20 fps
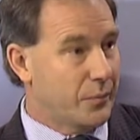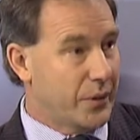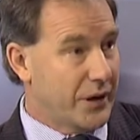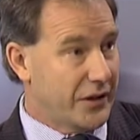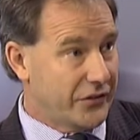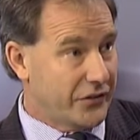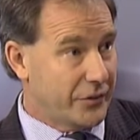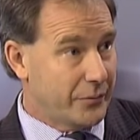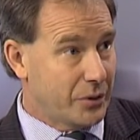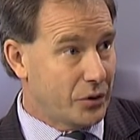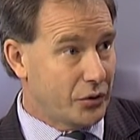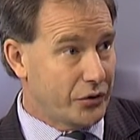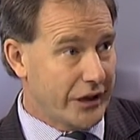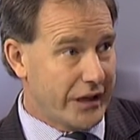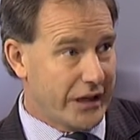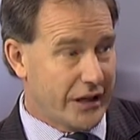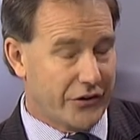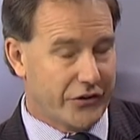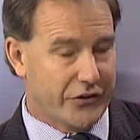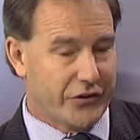has to build
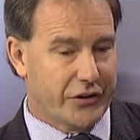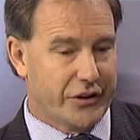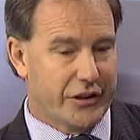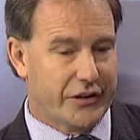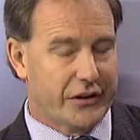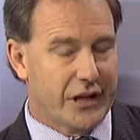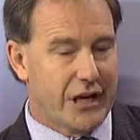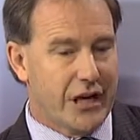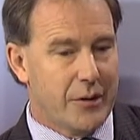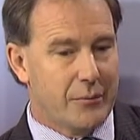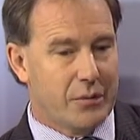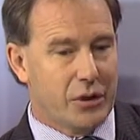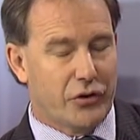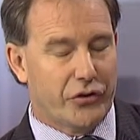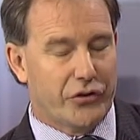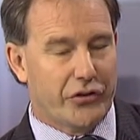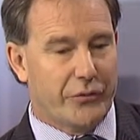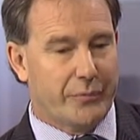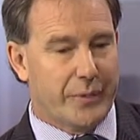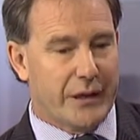a house on it
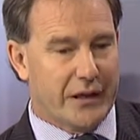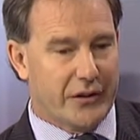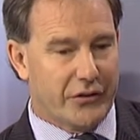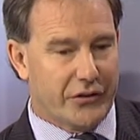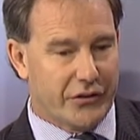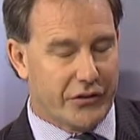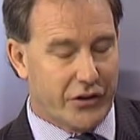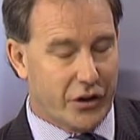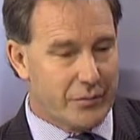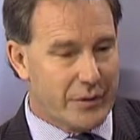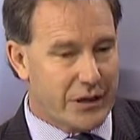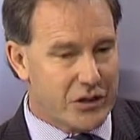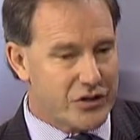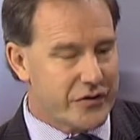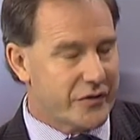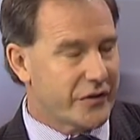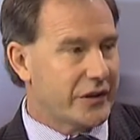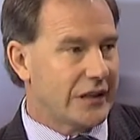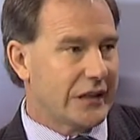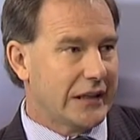because he's paying so
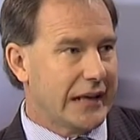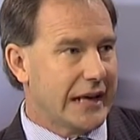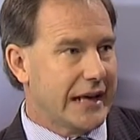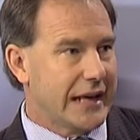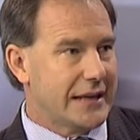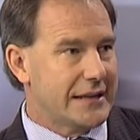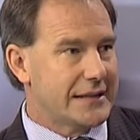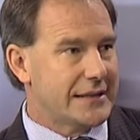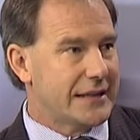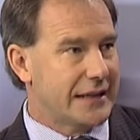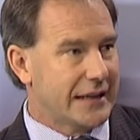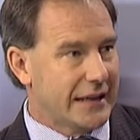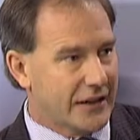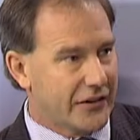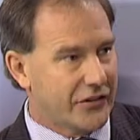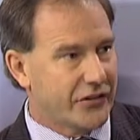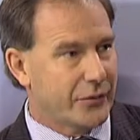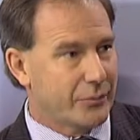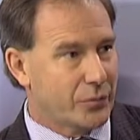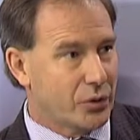much for the land, he
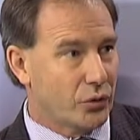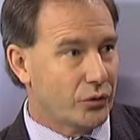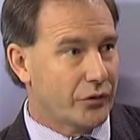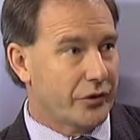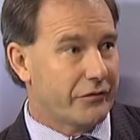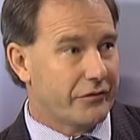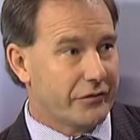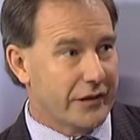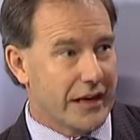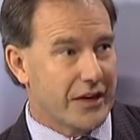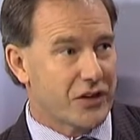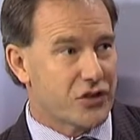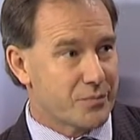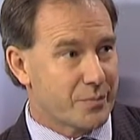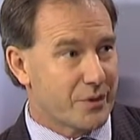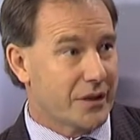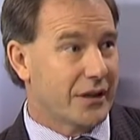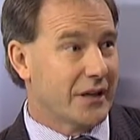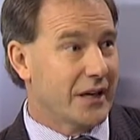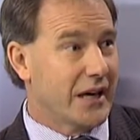has to build a flash
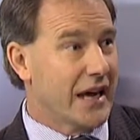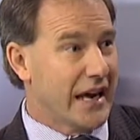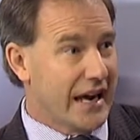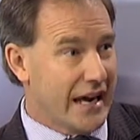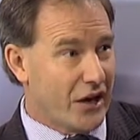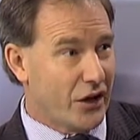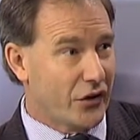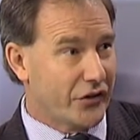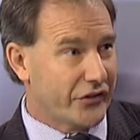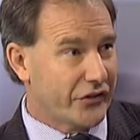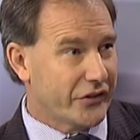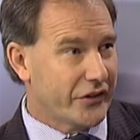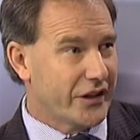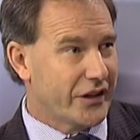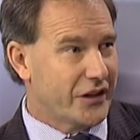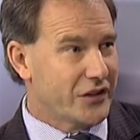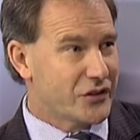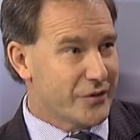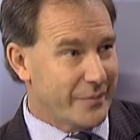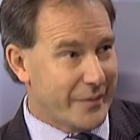big house
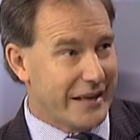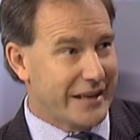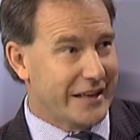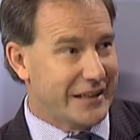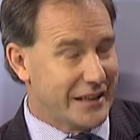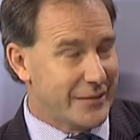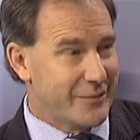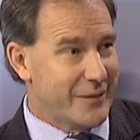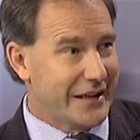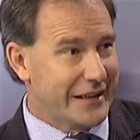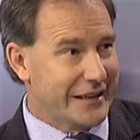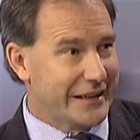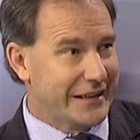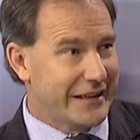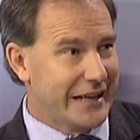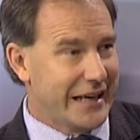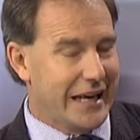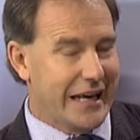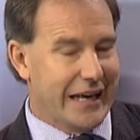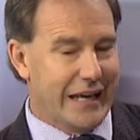to make any
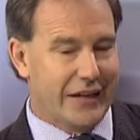money.